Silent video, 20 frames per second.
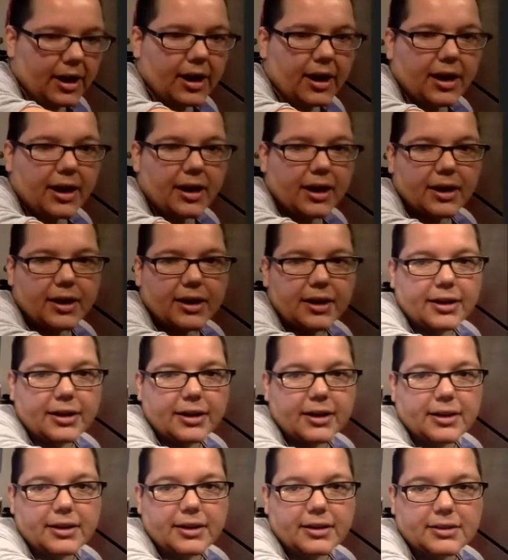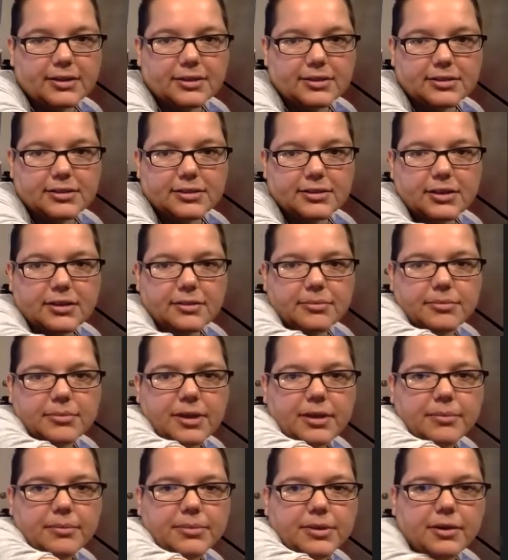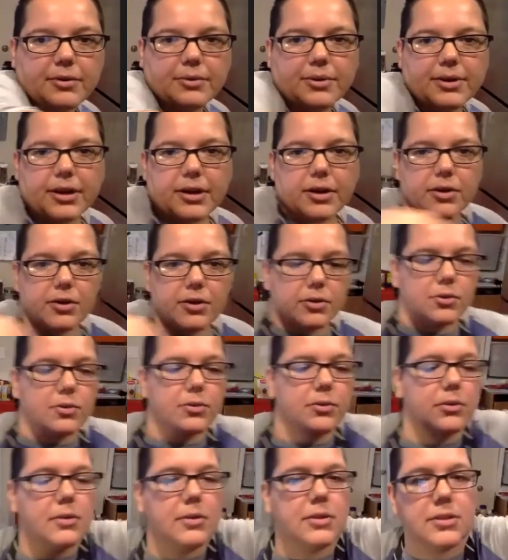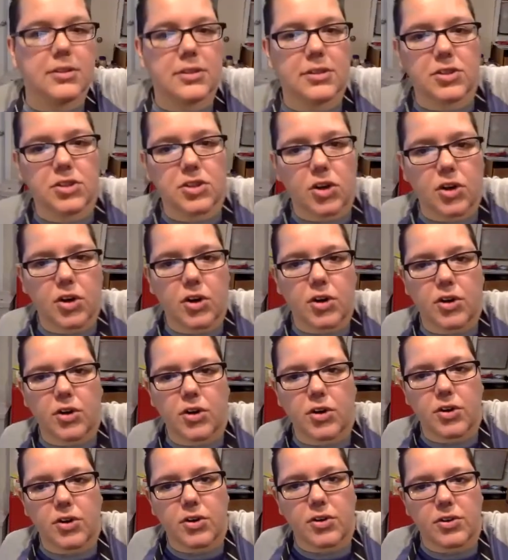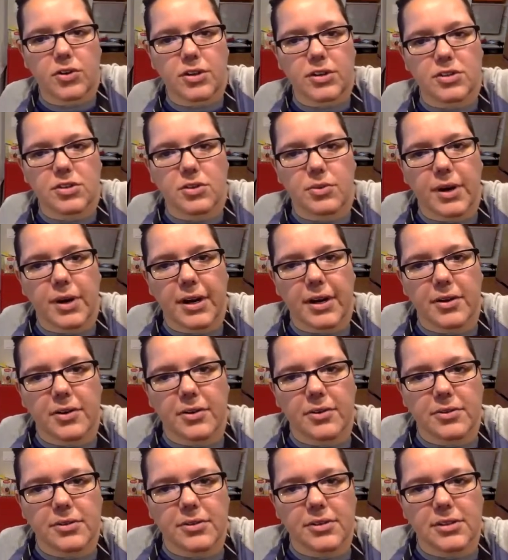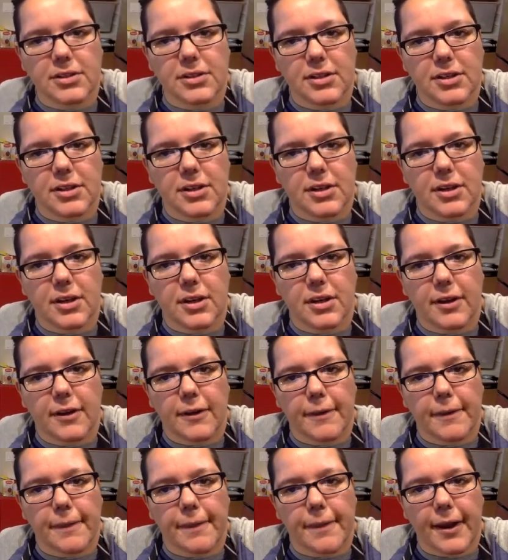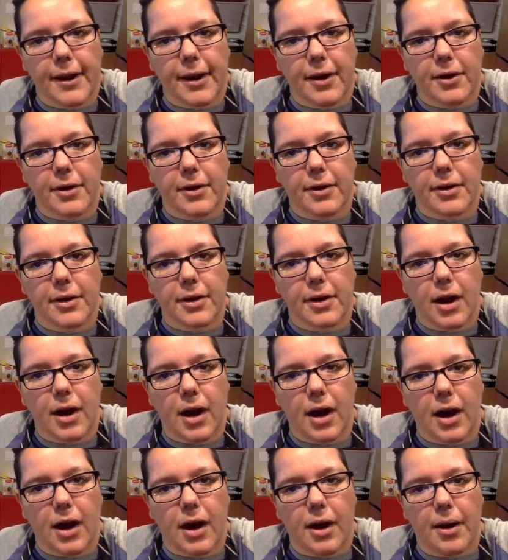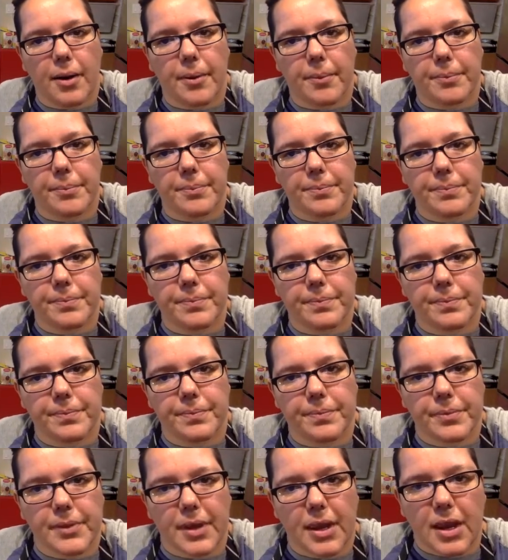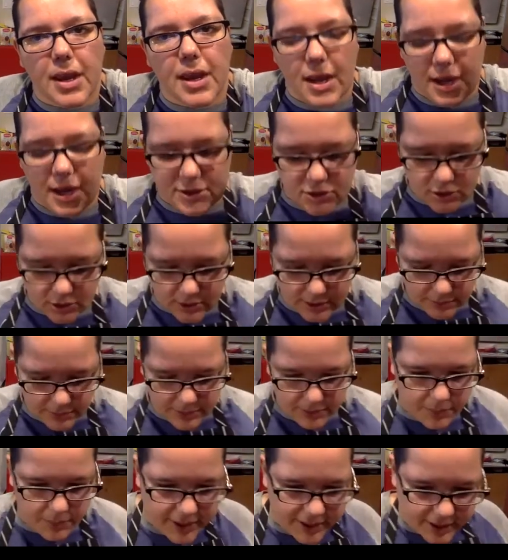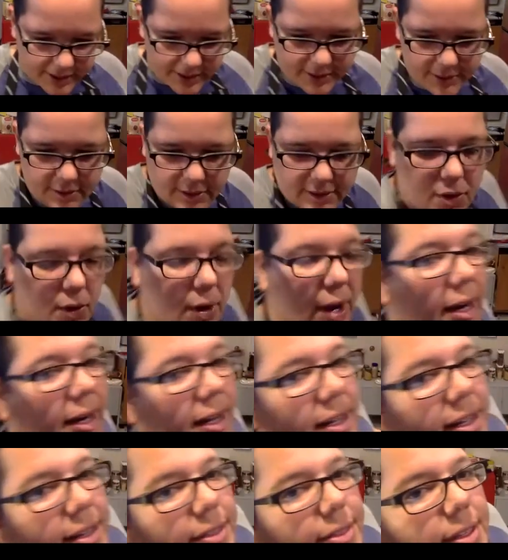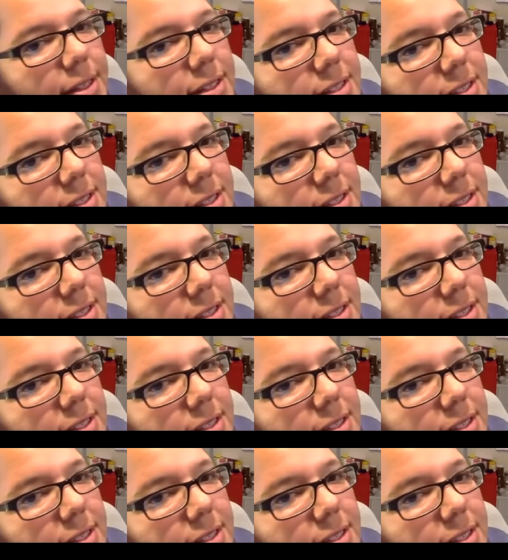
And there we go. Let's turn this around. There. And so that way we can go ahead and get this